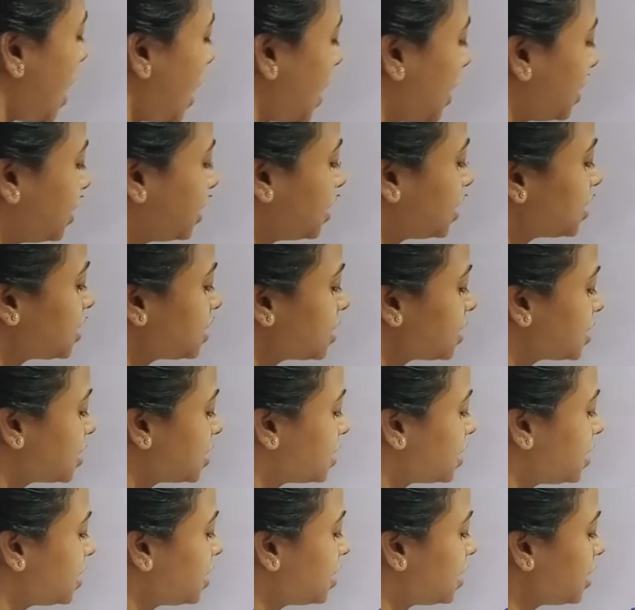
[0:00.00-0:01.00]
and this is
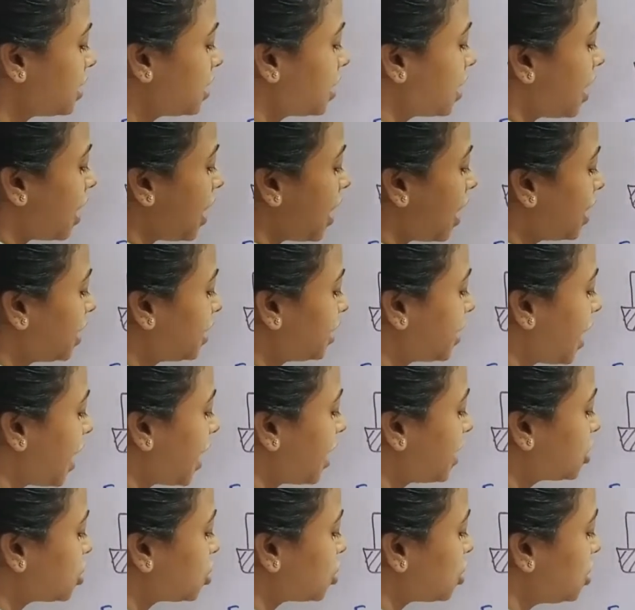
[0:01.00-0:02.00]
the
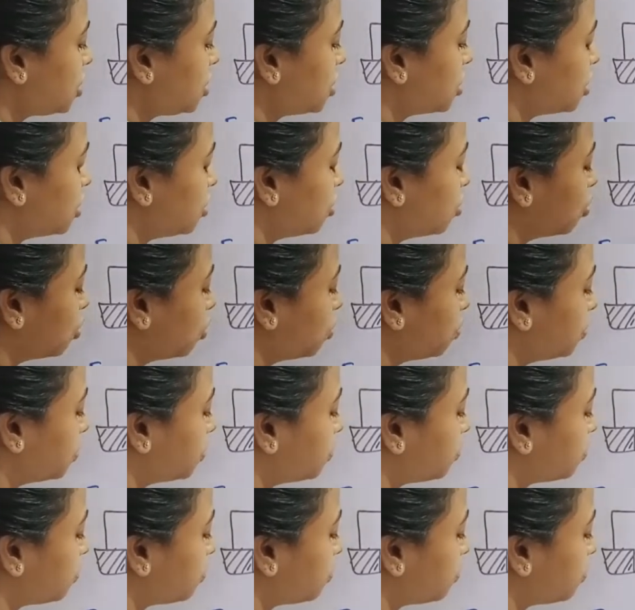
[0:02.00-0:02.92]
attached earlobe.